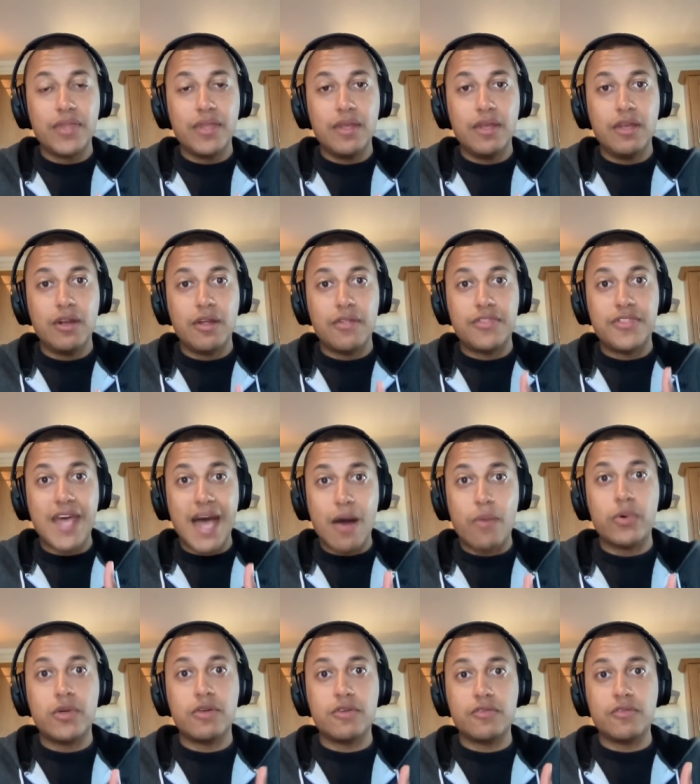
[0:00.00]
you know, that
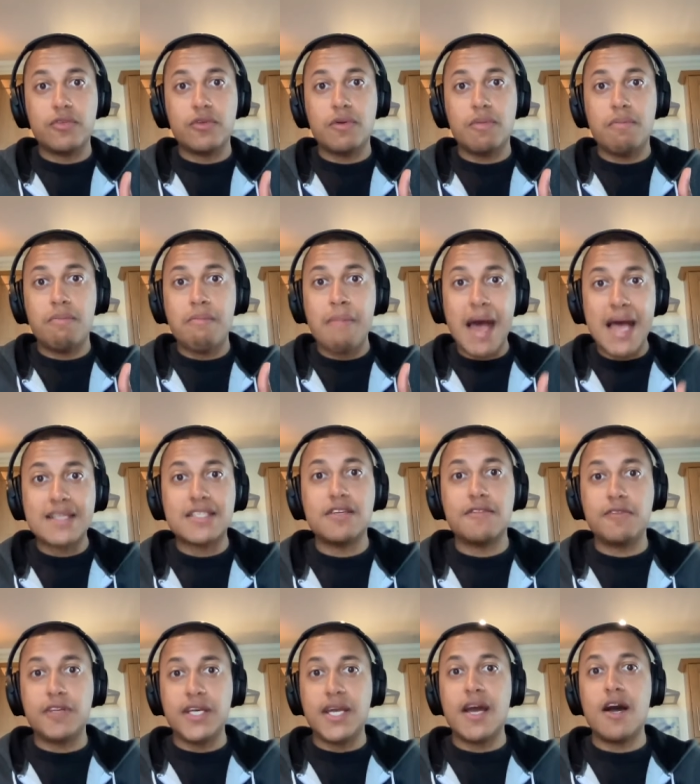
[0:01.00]
would have
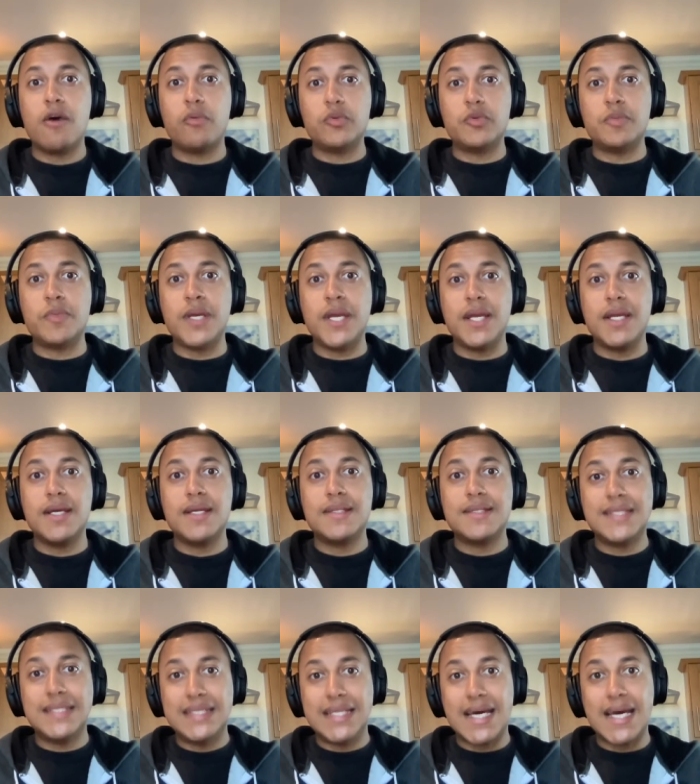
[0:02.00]
massively helped me
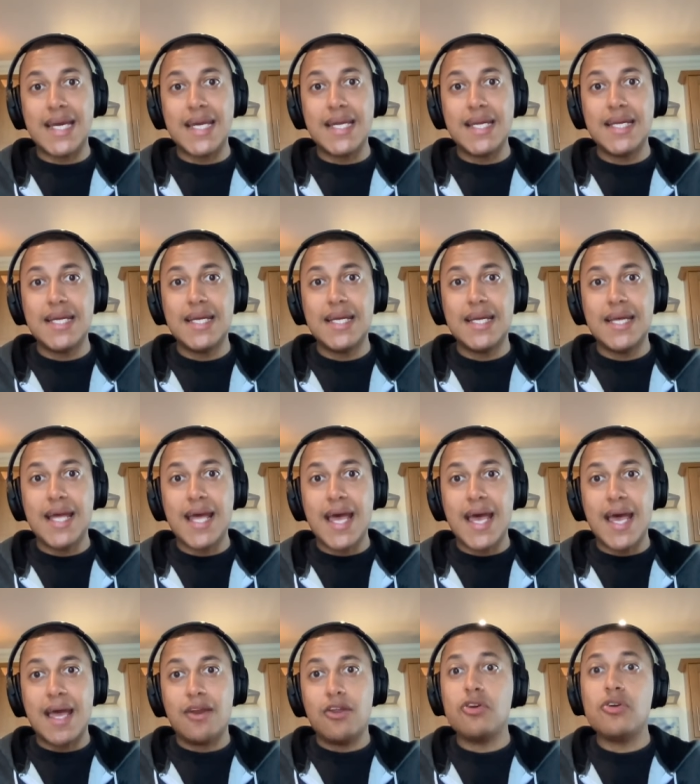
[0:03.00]
today.
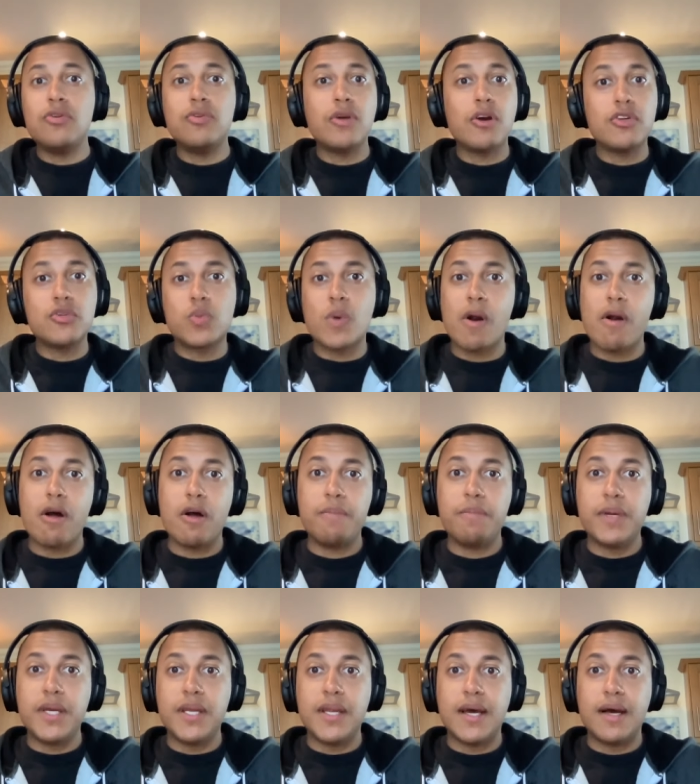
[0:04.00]
And who knows where I'd
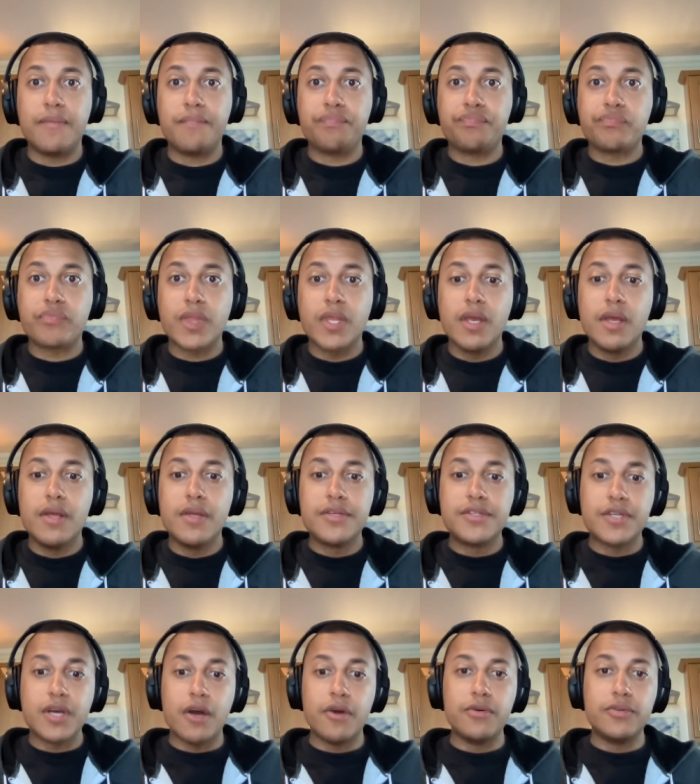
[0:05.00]
be now.
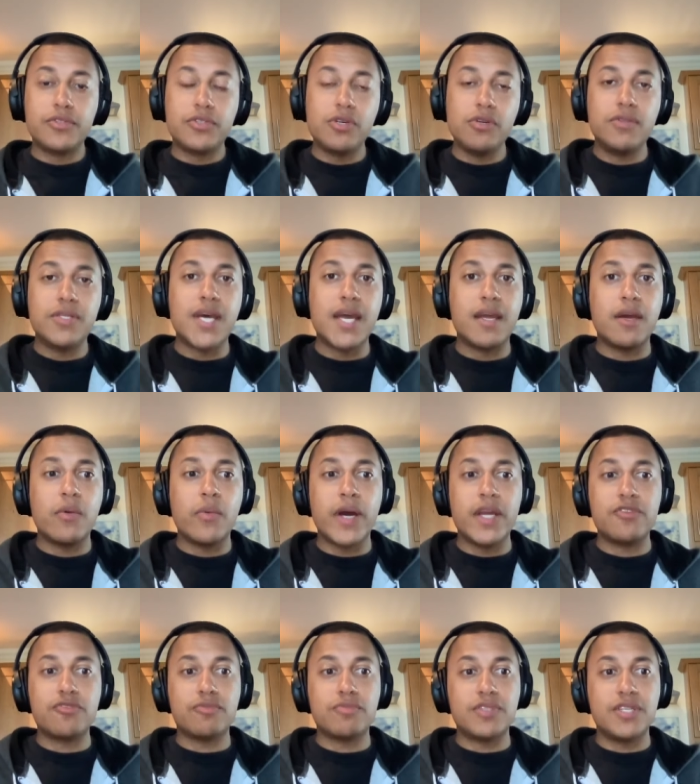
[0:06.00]
So two
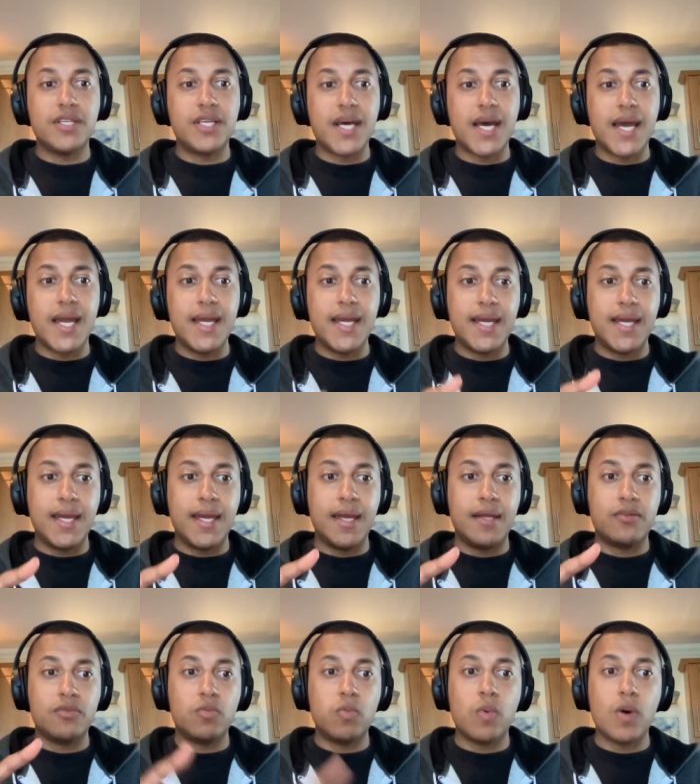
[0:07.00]
takeaways from today
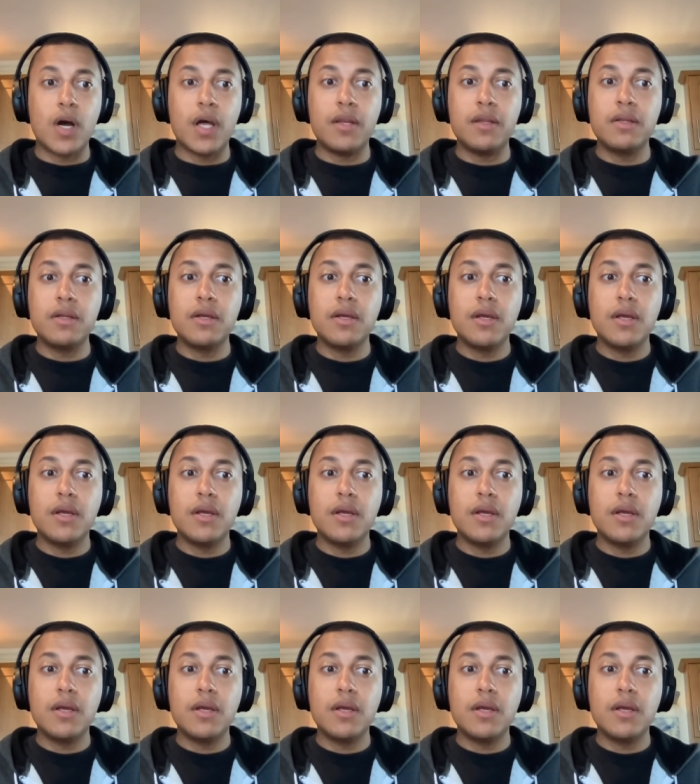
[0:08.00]
is one